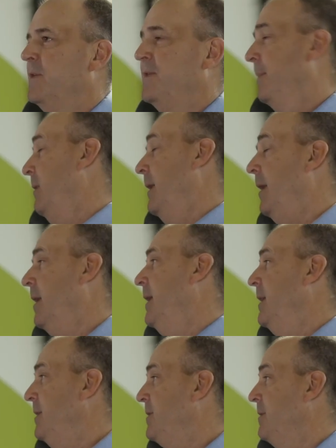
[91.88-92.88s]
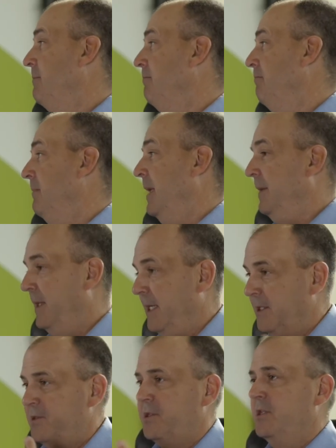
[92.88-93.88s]
similarities in that
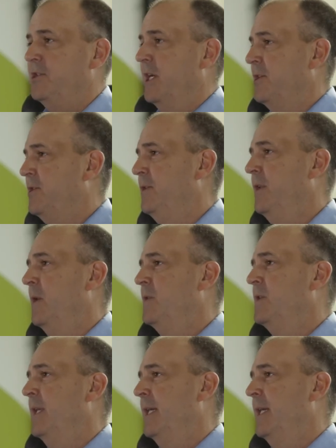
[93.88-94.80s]
it's congestion, those